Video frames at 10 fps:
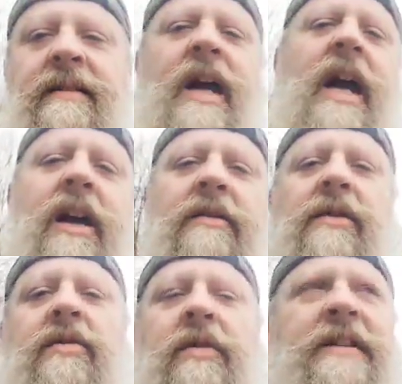All right,
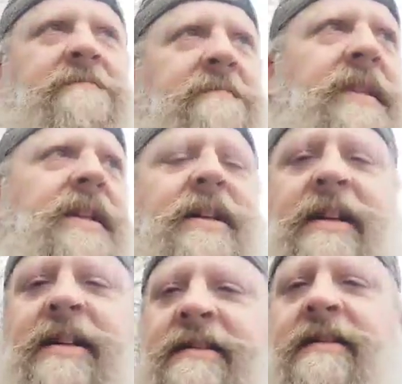real quick.
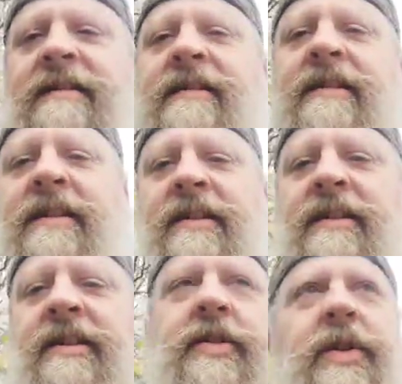Uh,
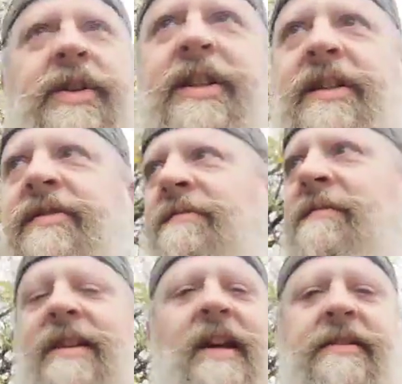greetings
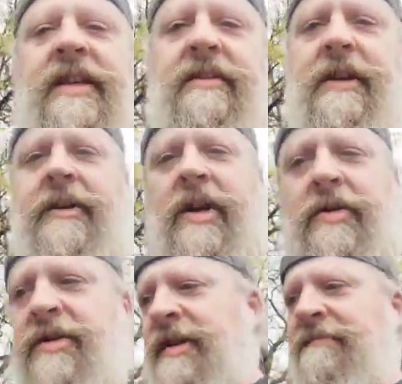from not the Erie
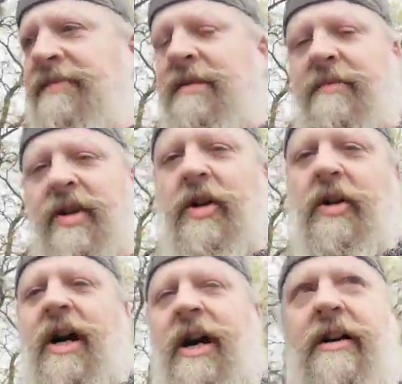coast. I'm somewhere in
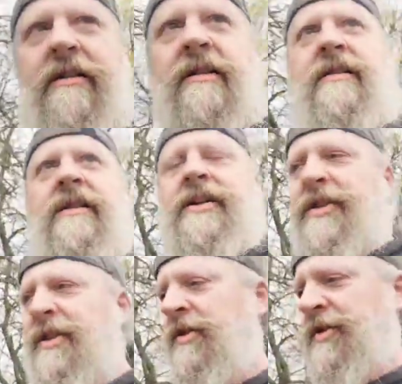Ohio,
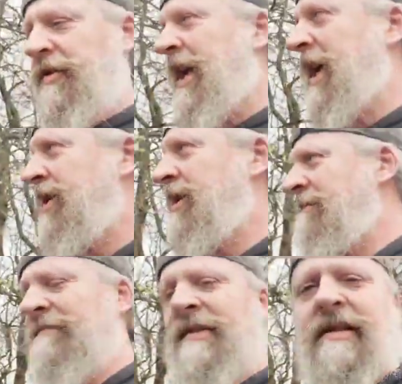undisclosed location.
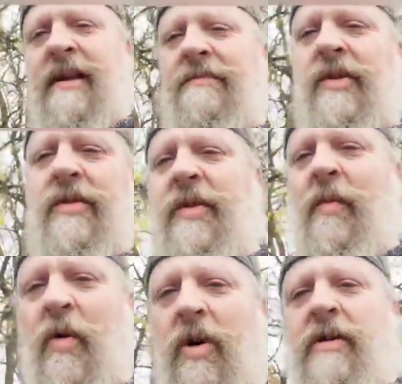I'm I'm doing
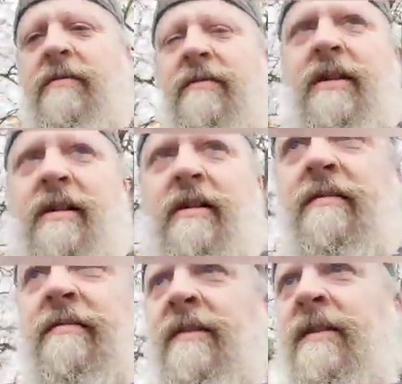some work, uh,
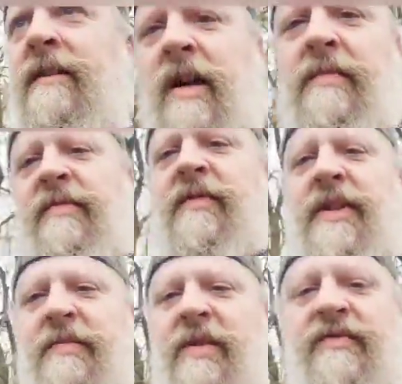helping
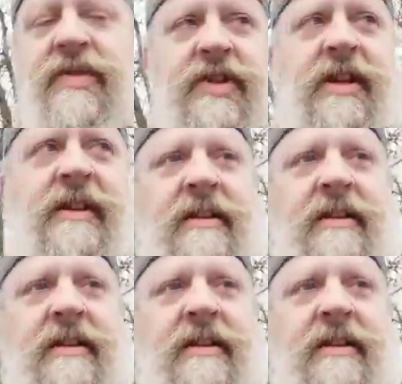friends move and shit.